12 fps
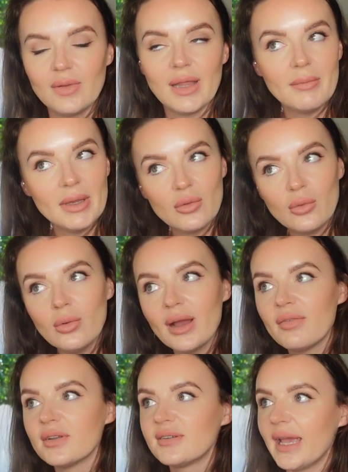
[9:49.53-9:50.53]
Let me know
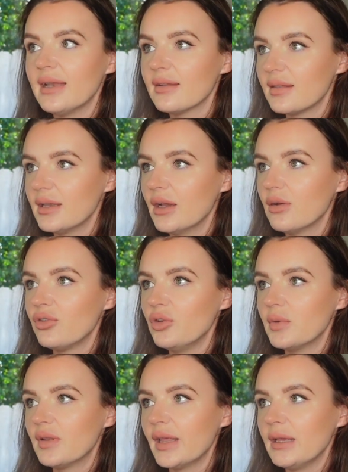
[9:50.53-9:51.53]
if there's anything else you
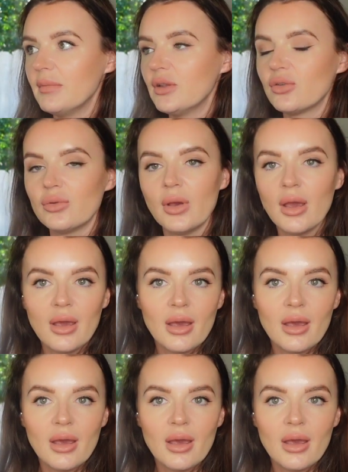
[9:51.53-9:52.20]
would like me to